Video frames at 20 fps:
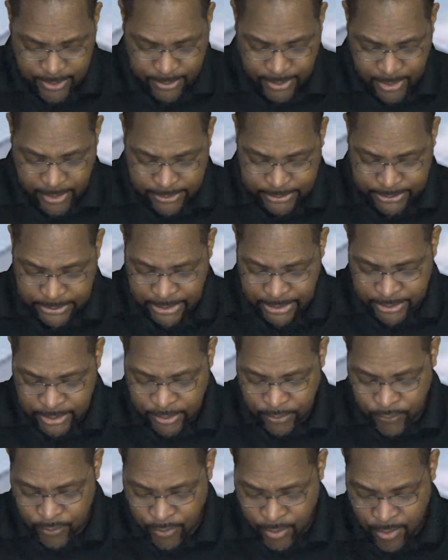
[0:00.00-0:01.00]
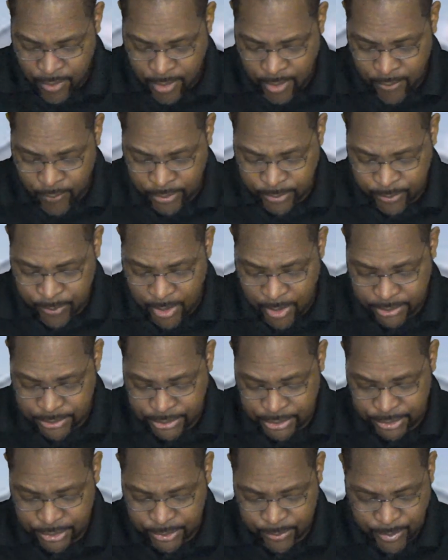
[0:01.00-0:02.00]
There's nothing wrong with
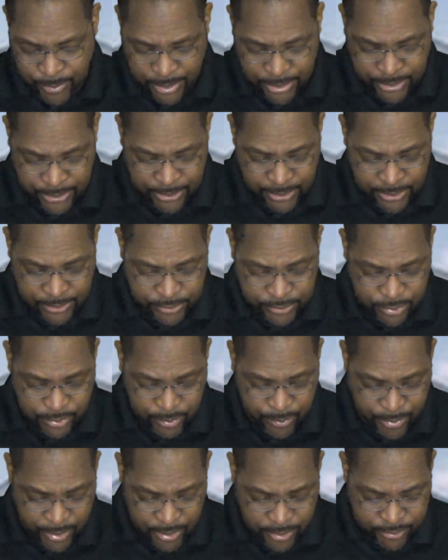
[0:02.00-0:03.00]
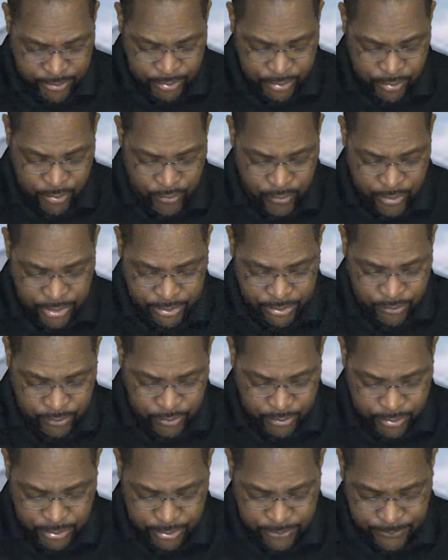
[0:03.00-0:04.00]
participating in spiritual
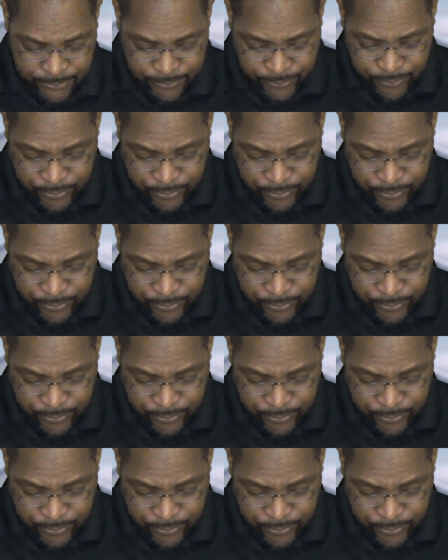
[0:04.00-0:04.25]
rituals